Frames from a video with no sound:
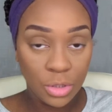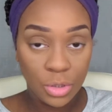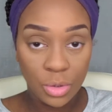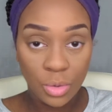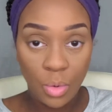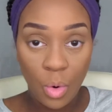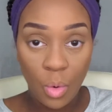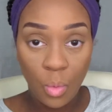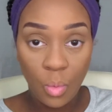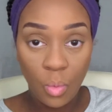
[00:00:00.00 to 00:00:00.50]

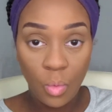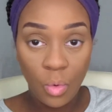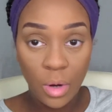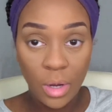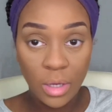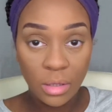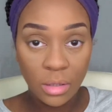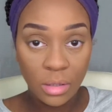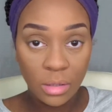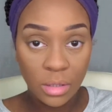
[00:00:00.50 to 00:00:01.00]
sure
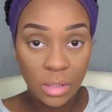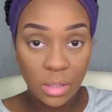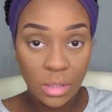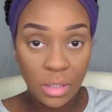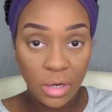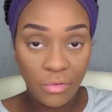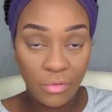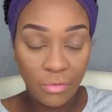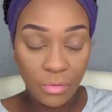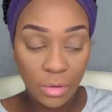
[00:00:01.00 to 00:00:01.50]
what's
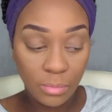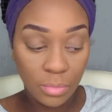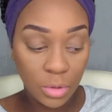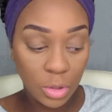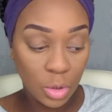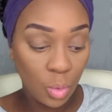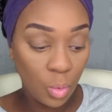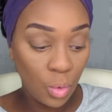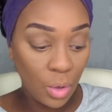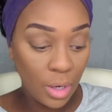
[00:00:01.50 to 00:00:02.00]
different
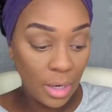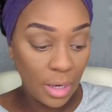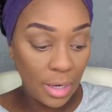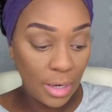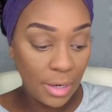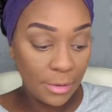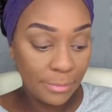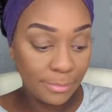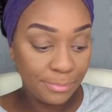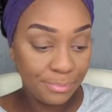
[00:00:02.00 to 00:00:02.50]

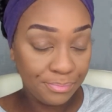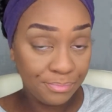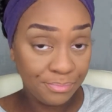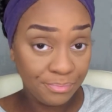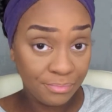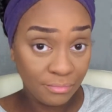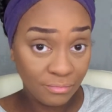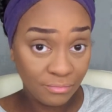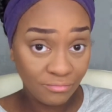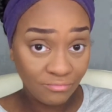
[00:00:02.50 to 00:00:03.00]
between
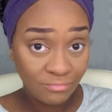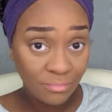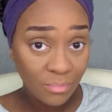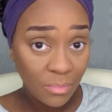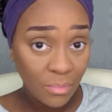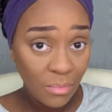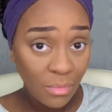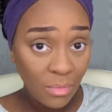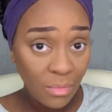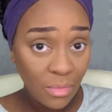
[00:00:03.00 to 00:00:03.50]

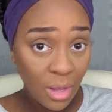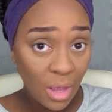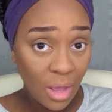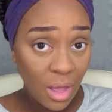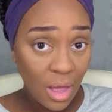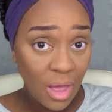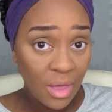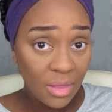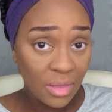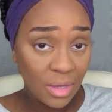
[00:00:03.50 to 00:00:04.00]

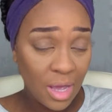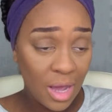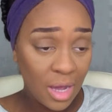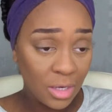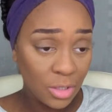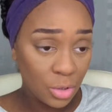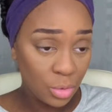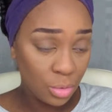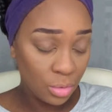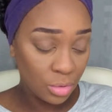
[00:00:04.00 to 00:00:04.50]
the
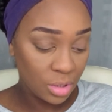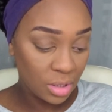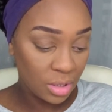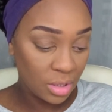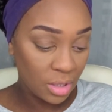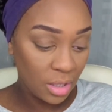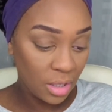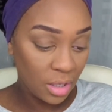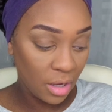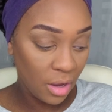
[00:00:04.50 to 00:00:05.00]
contour
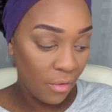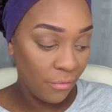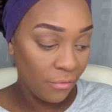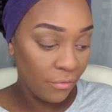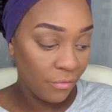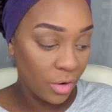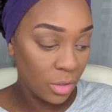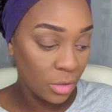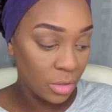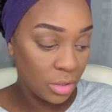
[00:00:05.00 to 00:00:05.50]
stick
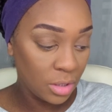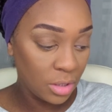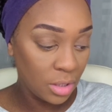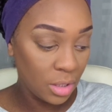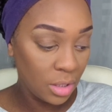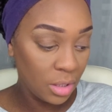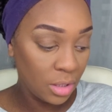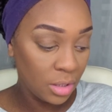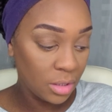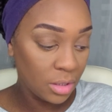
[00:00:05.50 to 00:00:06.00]

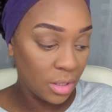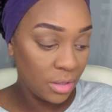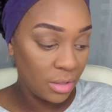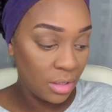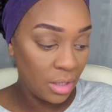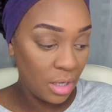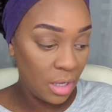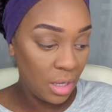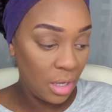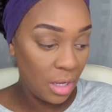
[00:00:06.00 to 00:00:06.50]
versus
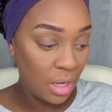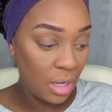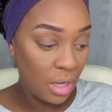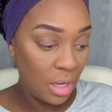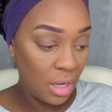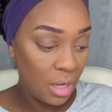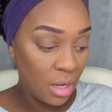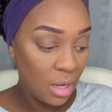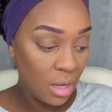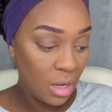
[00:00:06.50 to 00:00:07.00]

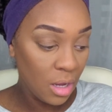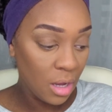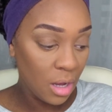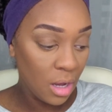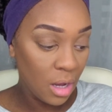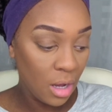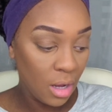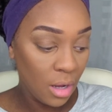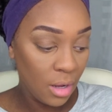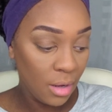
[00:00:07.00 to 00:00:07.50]
the
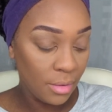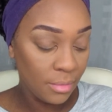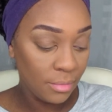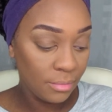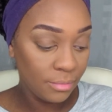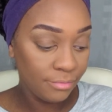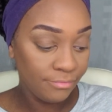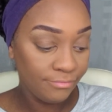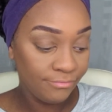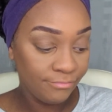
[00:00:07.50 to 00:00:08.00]

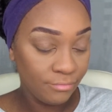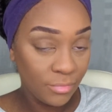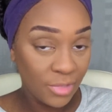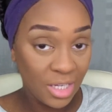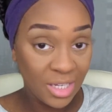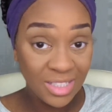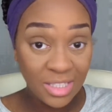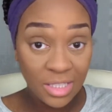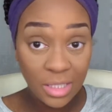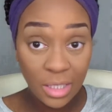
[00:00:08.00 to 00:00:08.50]

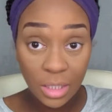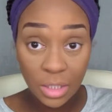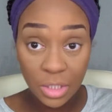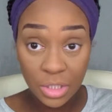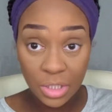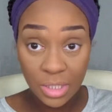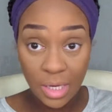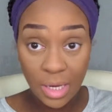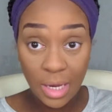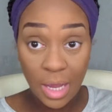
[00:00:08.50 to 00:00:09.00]
concealer
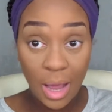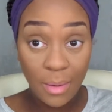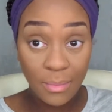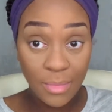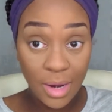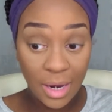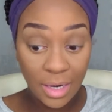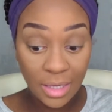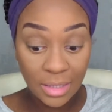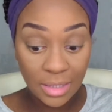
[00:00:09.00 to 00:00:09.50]
stick. I'm
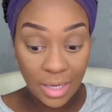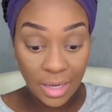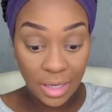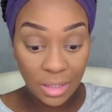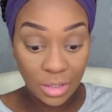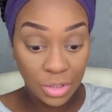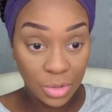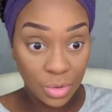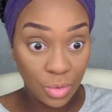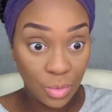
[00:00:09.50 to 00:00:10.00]
not
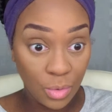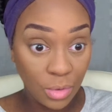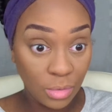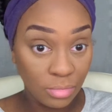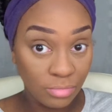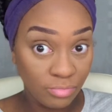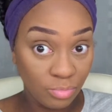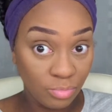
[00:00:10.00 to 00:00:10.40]
exactly sure